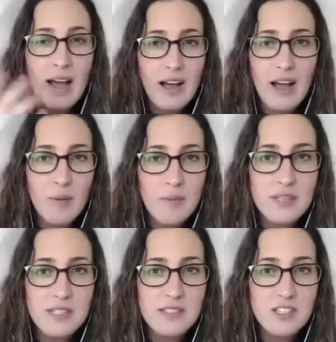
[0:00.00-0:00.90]
how many
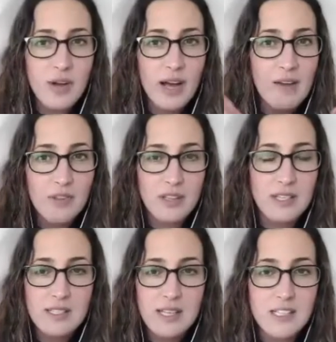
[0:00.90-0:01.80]
pre-sales did you have with a
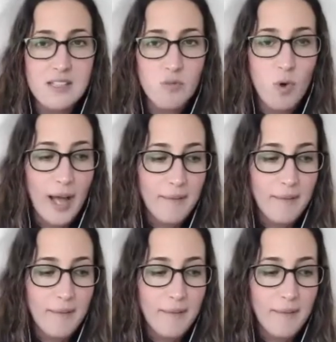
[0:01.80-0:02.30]
list size of what?